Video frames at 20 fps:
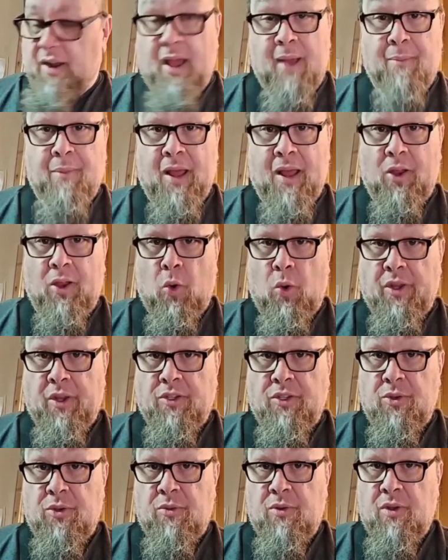I'm not going
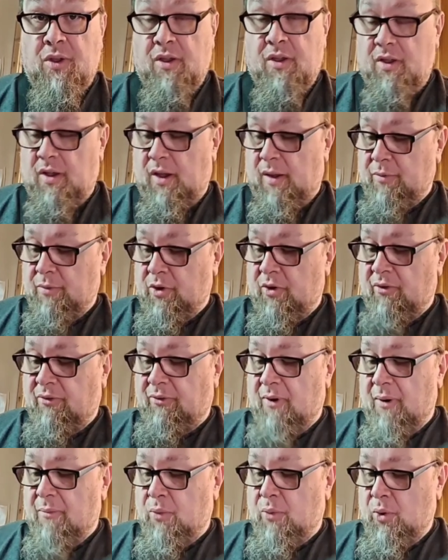to. I'm going to go
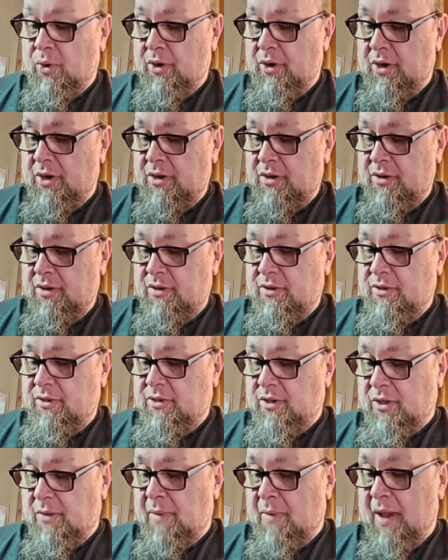fretboard
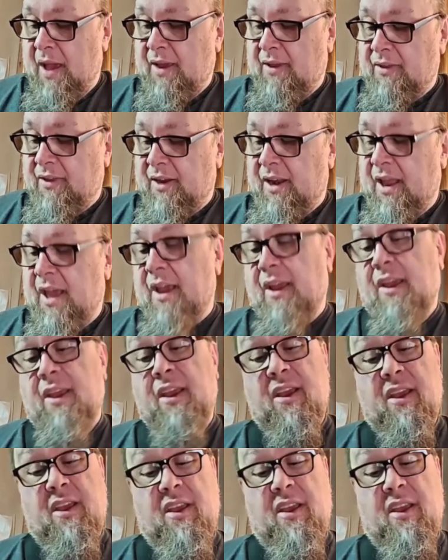to the back of the neck,